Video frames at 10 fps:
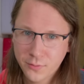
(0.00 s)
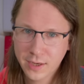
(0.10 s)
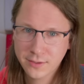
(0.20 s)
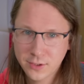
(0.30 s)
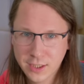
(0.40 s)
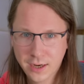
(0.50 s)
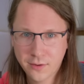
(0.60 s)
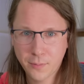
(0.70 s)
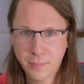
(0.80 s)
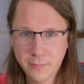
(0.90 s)
forget to check out
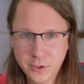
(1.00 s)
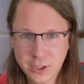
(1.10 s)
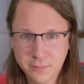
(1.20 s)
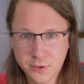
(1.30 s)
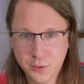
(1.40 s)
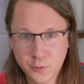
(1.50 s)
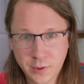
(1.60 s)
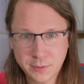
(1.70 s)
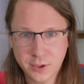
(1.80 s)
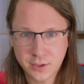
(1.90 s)
the membership
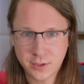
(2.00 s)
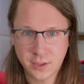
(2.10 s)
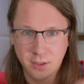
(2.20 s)
subscription